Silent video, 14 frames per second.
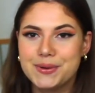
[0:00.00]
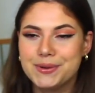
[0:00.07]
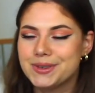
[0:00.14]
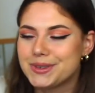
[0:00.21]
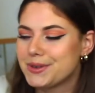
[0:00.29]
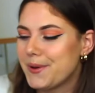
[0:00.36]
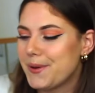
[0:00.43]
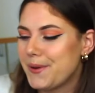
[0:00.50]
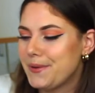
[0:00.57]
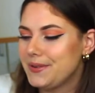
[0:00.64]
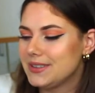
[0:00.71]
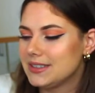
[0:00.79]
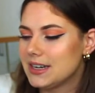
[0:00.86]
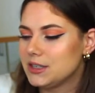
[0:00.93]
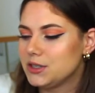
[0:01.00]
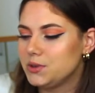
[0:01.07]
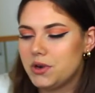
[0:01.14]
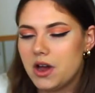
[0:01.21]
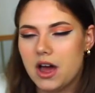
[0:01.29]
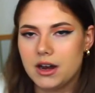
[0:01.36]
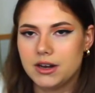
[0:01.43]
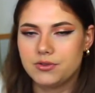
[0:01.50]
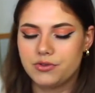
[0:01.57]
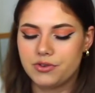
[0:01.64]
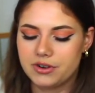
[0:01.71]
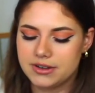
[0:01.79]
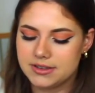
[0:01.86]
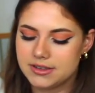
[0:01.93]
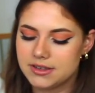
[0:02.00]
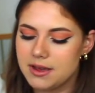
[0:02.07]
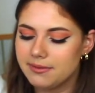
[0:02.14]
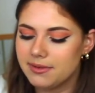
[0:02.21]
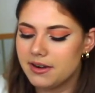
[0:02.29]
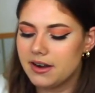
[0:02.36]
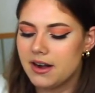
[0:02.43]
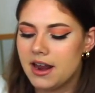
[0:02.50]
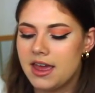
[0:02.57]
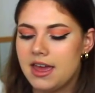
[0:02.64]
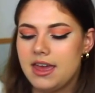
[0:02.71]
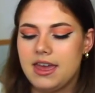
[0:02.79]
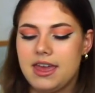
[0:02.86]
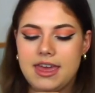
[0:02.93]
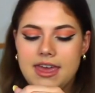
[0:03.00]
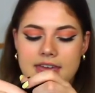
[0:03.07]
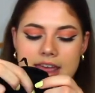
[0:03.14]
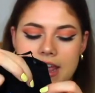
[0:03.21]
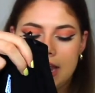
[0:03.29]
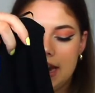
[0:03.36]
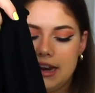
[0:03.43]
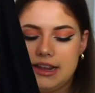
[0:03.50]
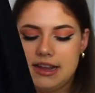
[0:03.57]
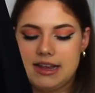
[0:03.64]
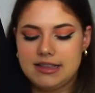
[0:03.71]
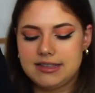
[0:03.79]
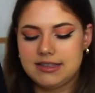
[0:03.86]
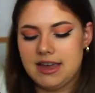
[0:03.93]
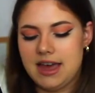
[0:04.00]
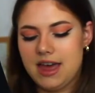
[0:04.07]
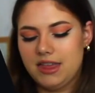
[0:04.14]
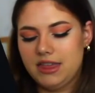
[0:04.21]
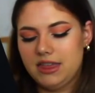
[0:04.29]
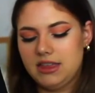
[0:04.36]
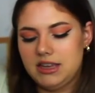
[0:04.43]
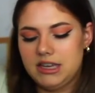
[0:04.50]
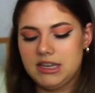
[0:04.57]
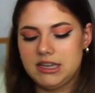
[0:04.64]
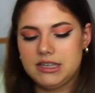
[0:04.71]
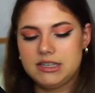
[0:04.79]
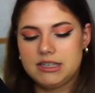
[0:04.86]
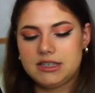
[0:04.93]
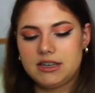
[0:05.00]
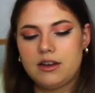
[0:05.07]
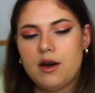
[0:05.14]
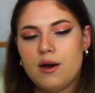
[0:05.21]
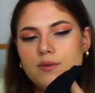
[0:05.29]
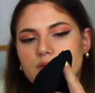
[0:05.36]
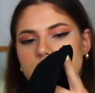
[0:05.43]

so it's not too hot for the summer, and it's got these cuffed